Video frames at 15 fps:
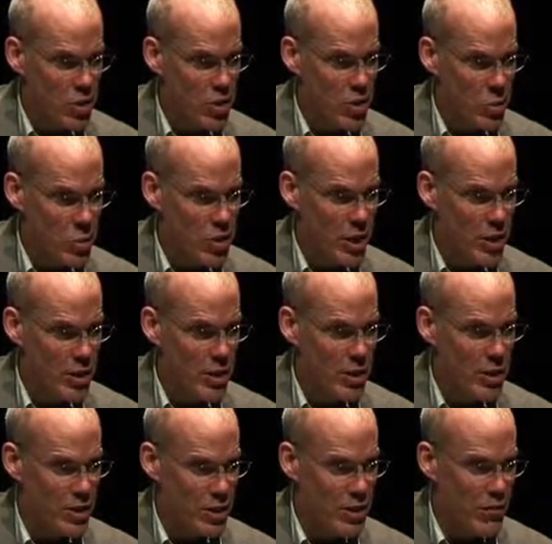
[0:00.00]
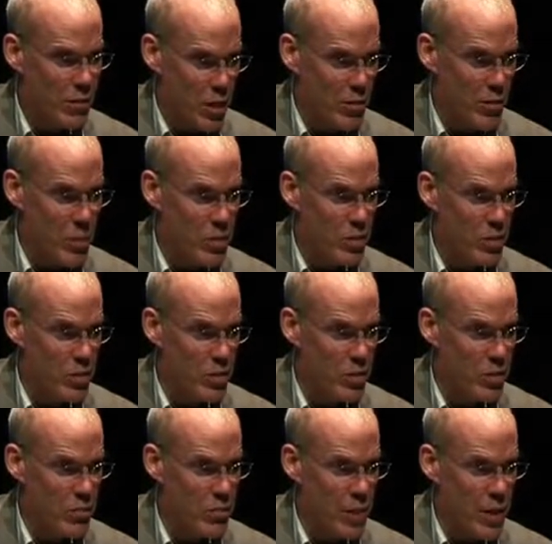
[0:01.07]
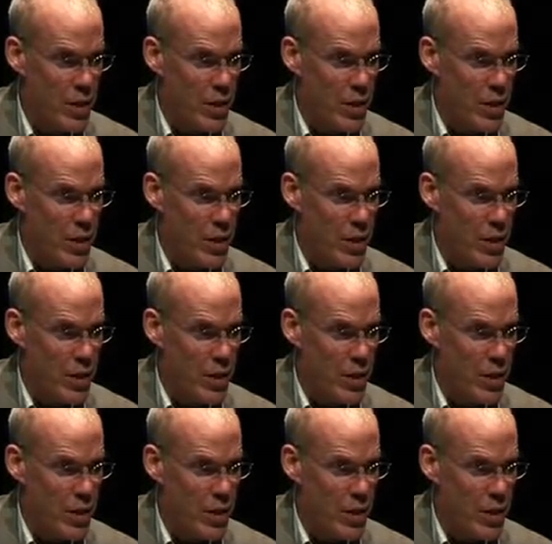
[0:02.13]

this old idea that environmentalism